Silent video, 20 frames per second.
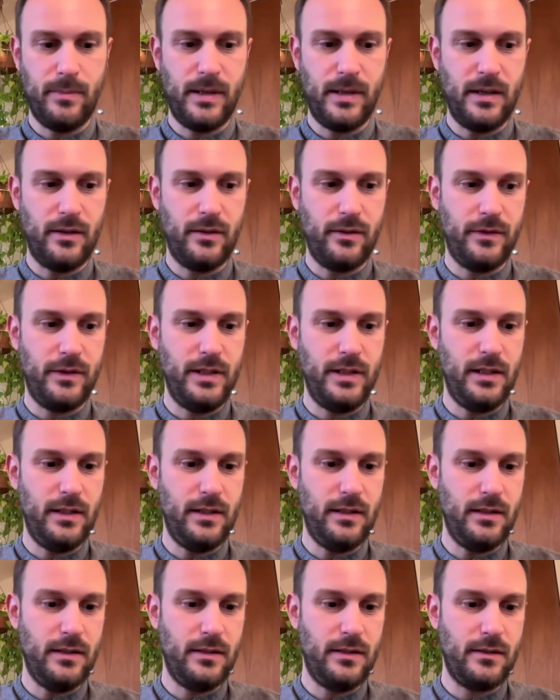part of
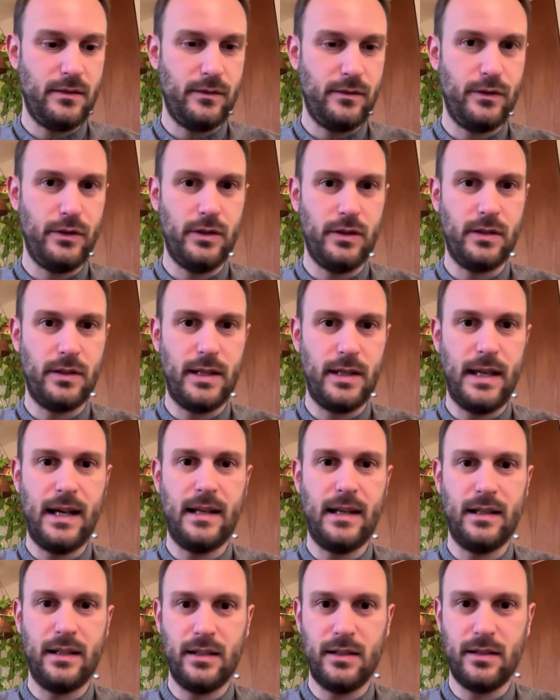the
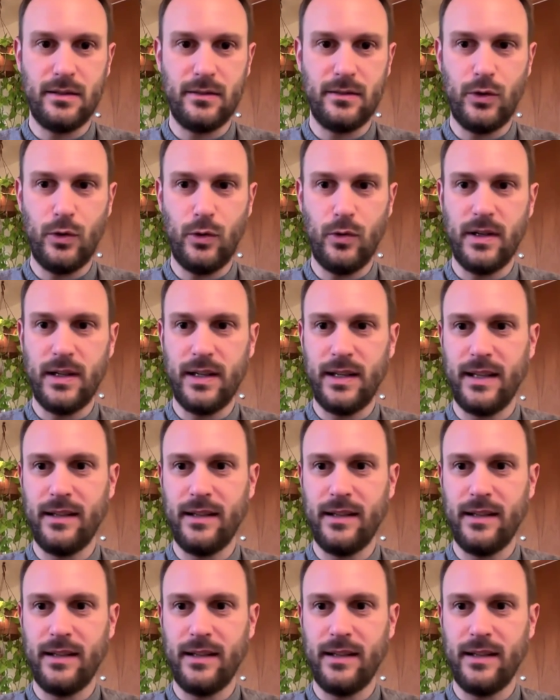Jnana Yoga,